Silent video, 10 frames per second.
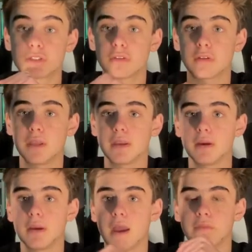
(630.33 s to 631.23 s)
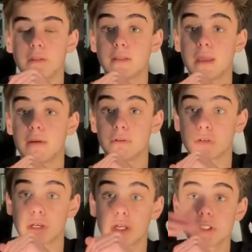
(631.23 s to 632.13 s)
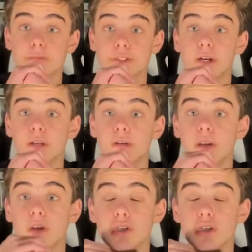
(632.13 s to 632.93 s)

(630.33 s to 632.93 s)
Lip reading: So they like have their costumes on.